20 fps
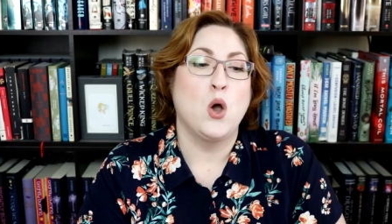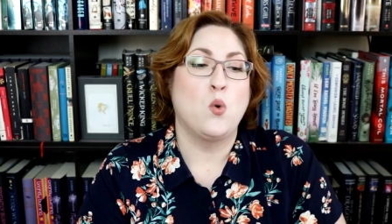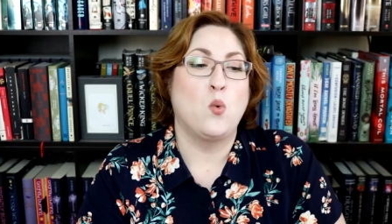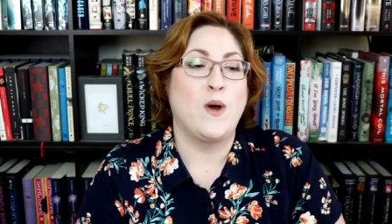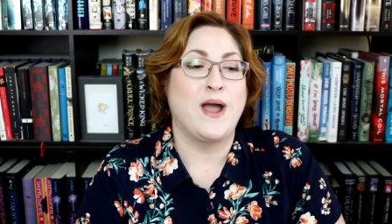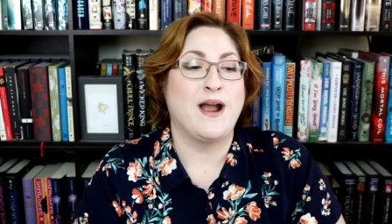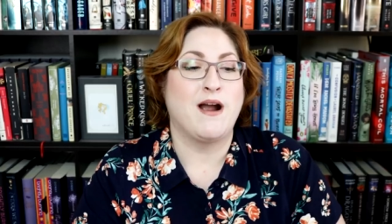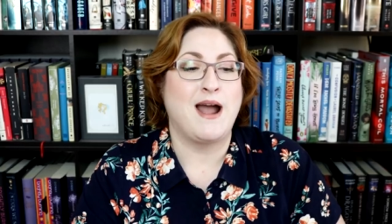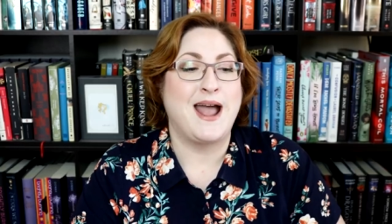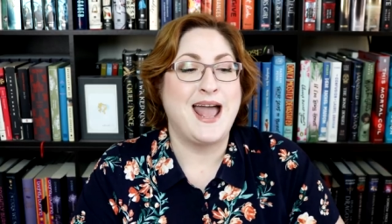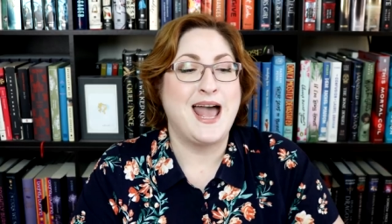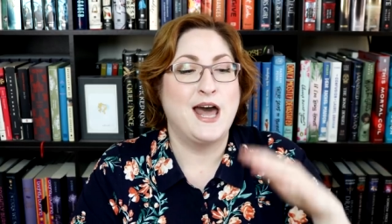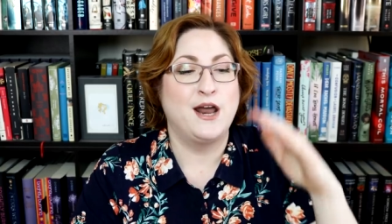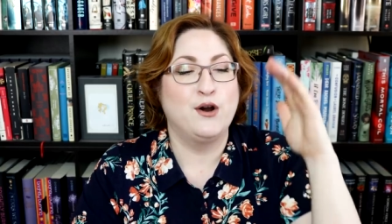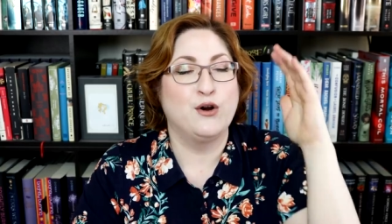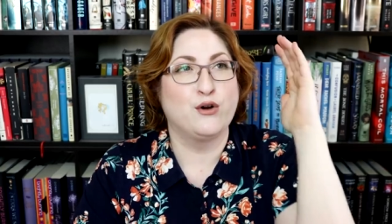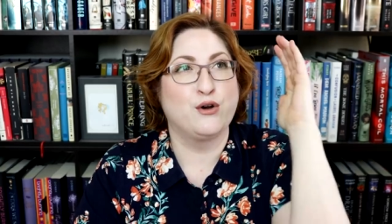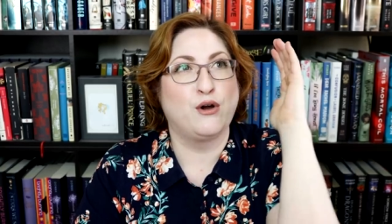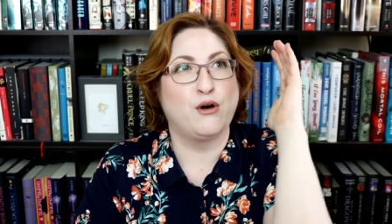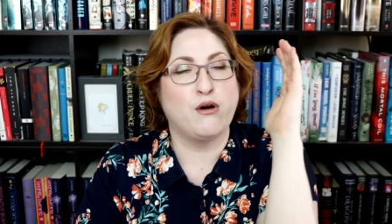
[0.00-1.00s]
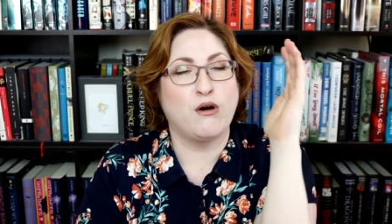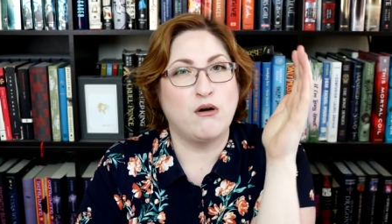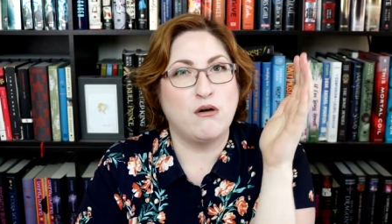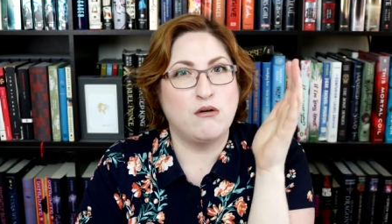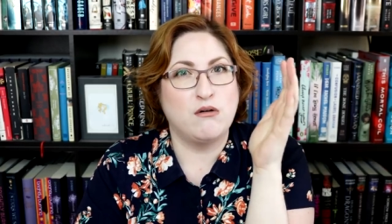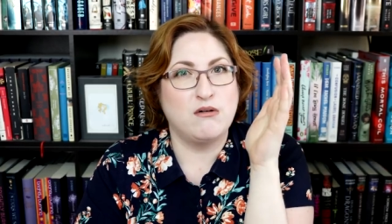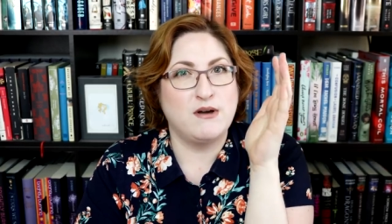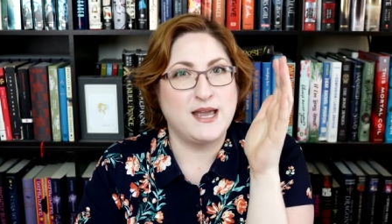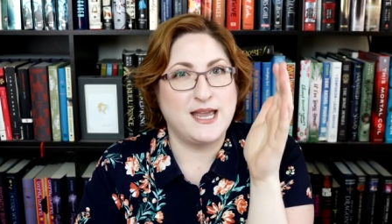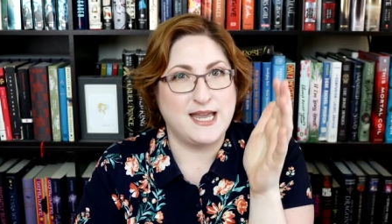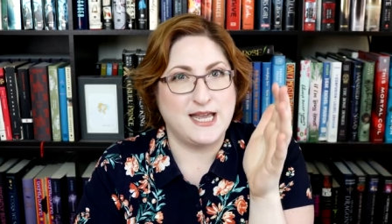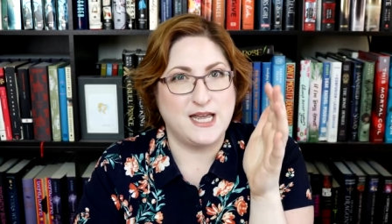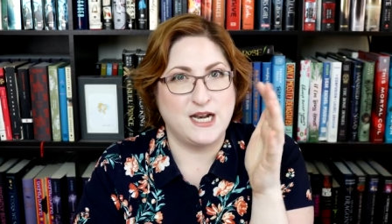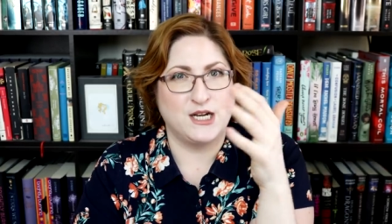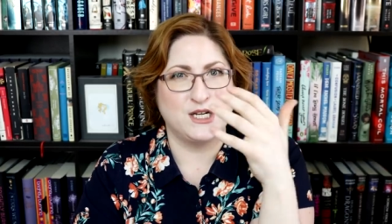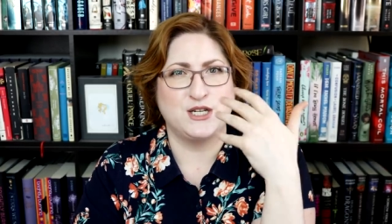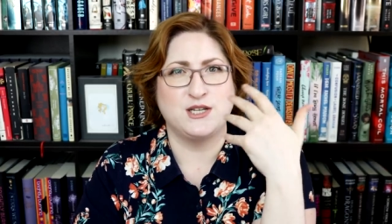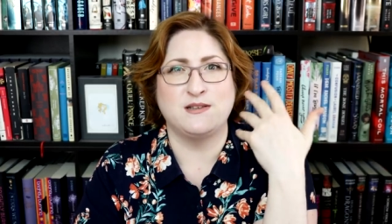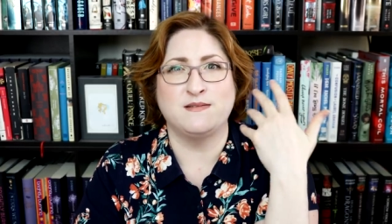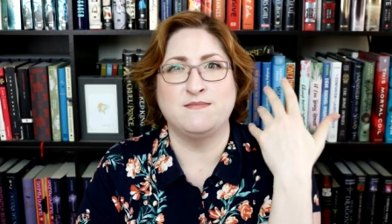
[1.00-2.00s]
where I had her go
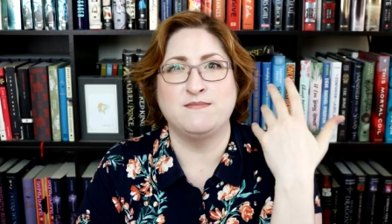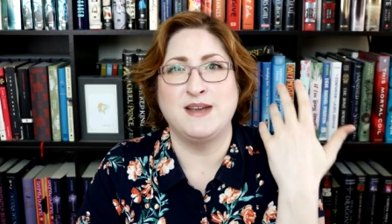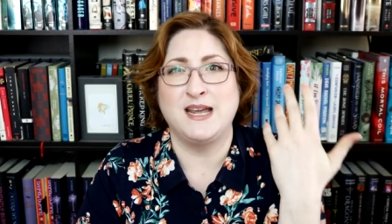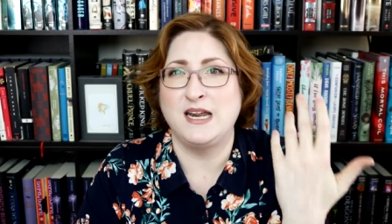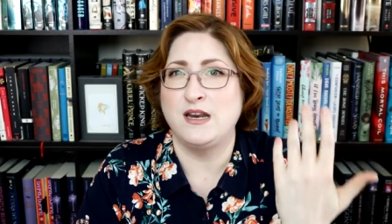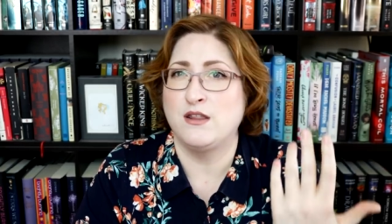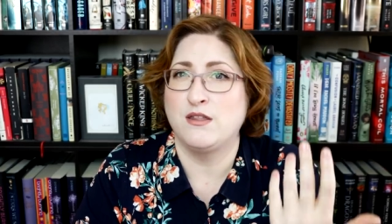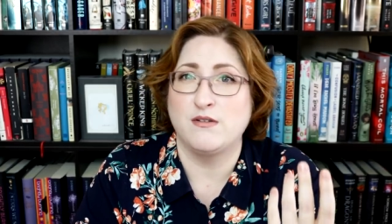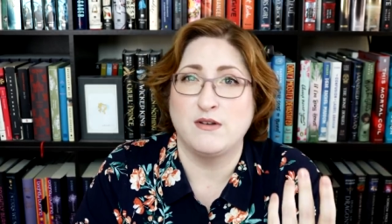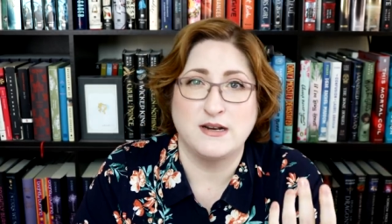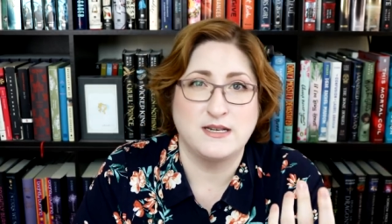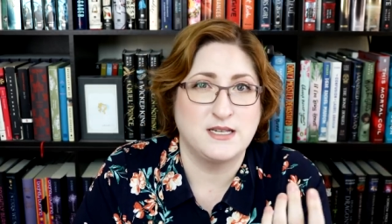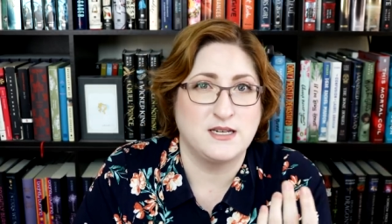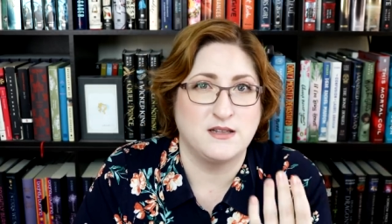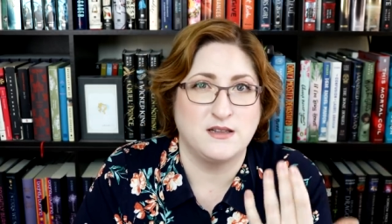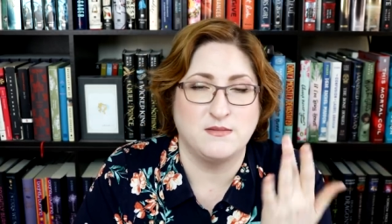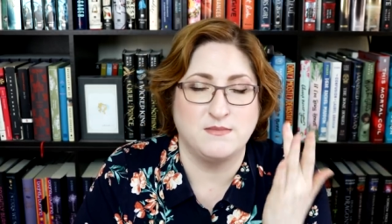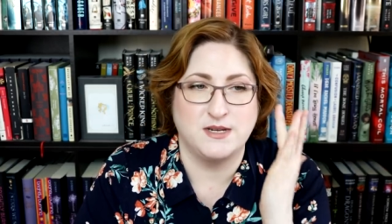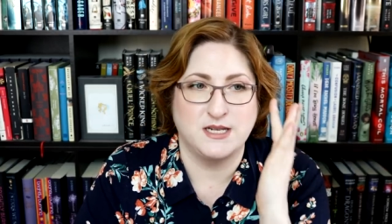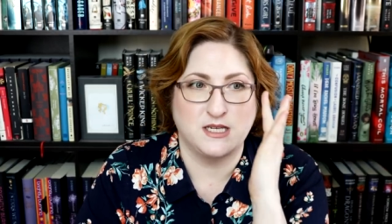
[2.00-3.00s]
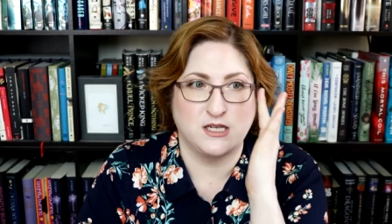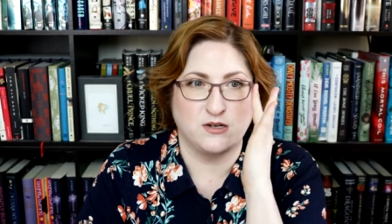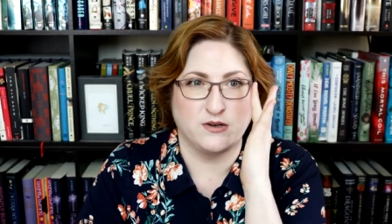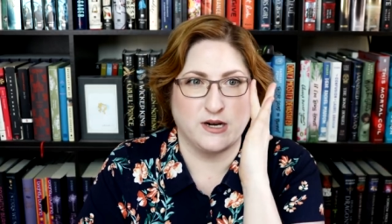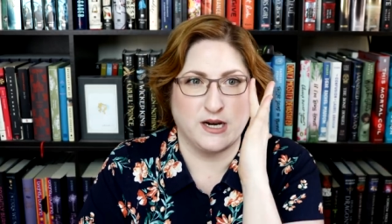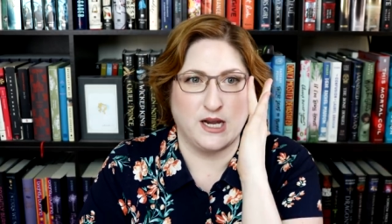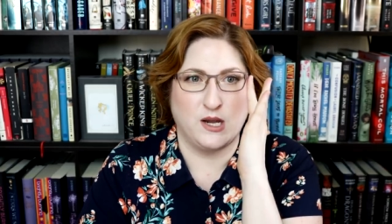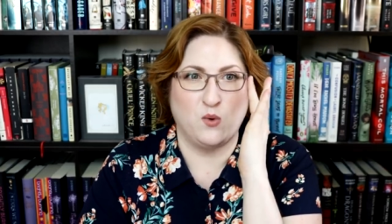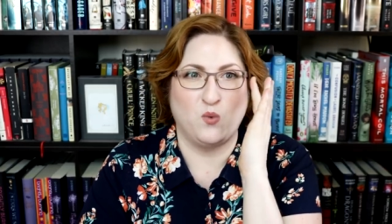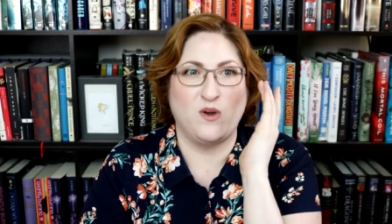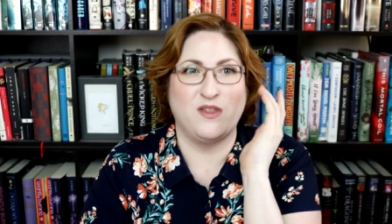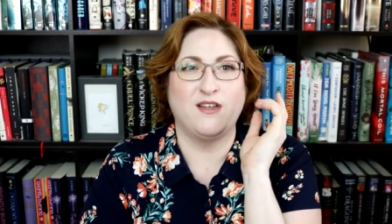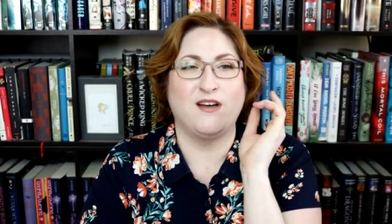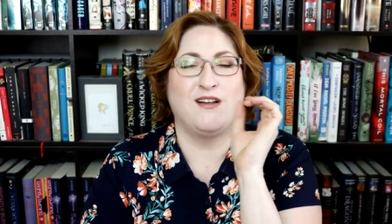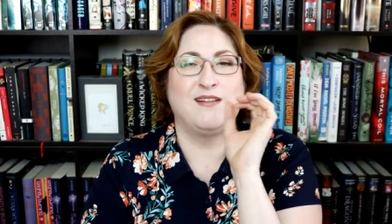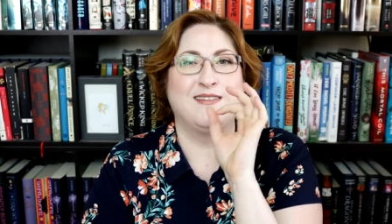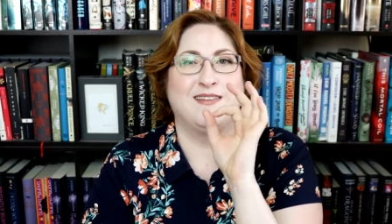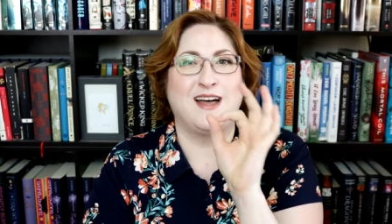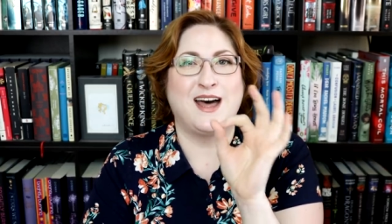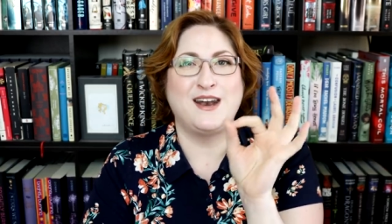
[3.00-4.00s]
into the main thrust of the mystery with
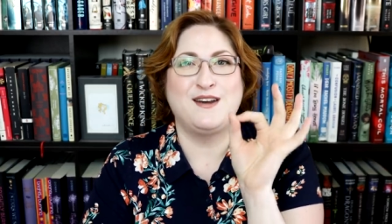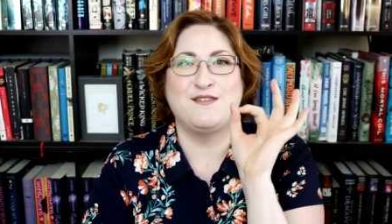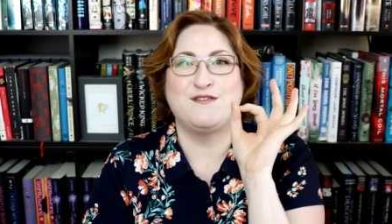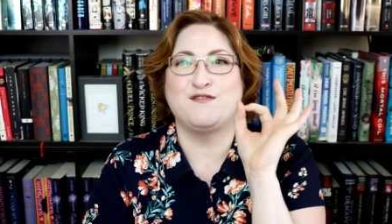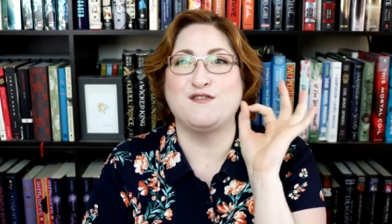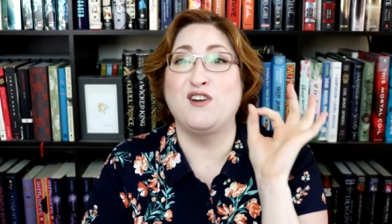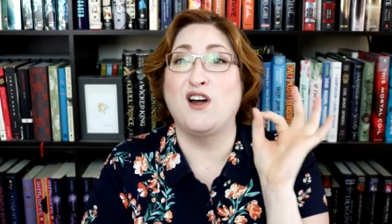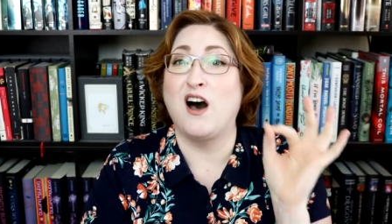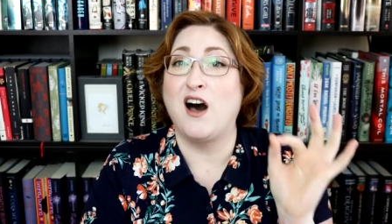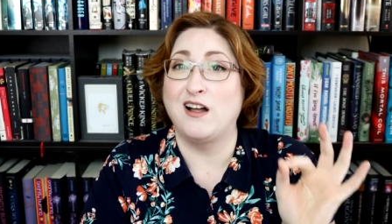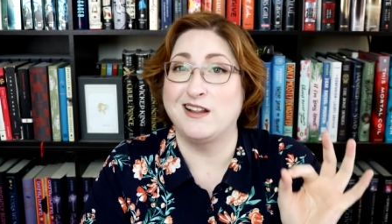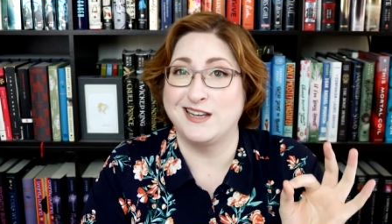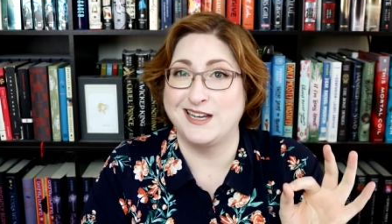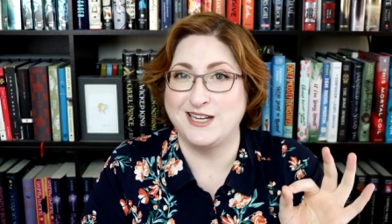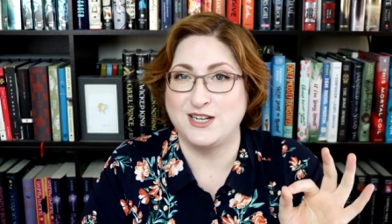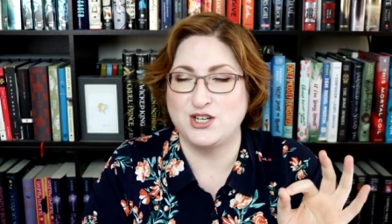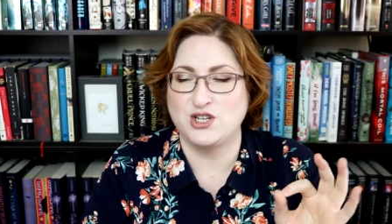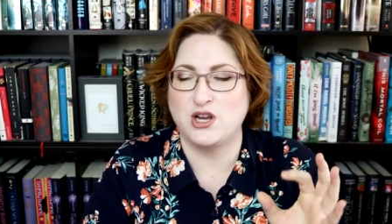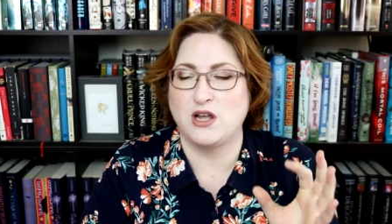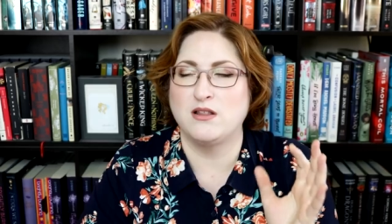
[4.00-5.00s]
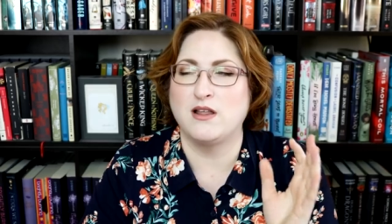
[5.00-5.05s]
a lot of knowledge,